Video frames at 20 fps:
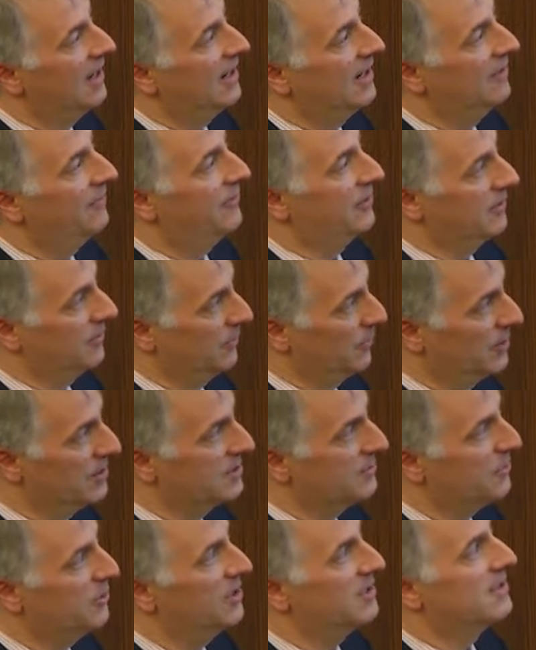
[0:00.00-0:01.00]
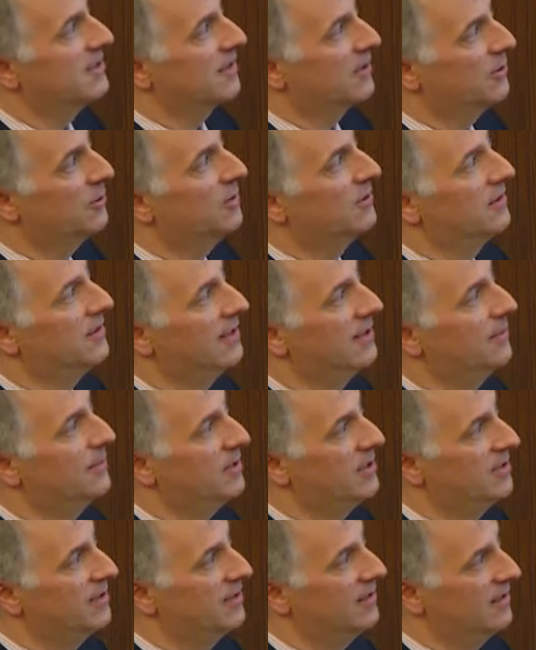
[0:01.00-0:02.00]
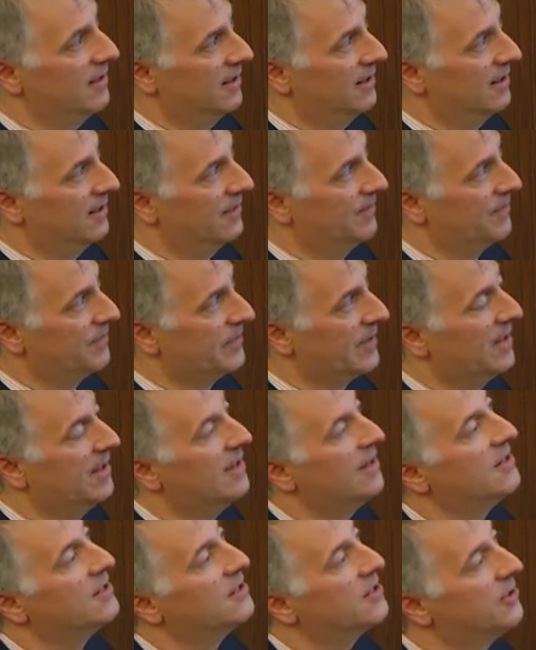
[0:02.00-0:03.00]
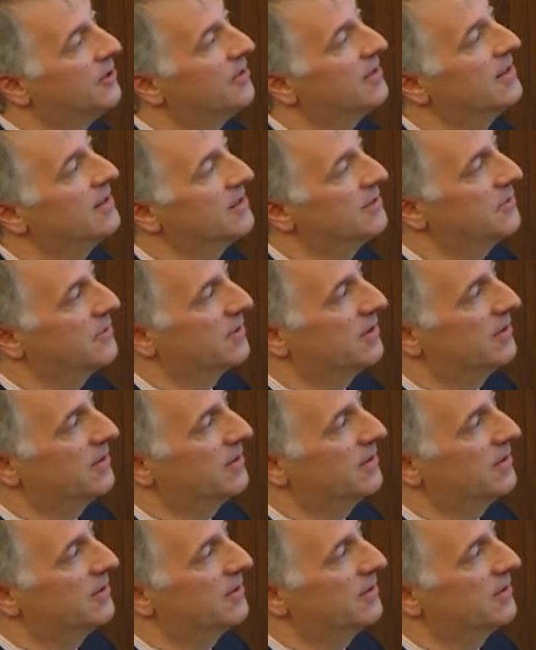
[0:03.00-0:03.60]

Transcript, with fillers: if it was present, could they be um, turned into a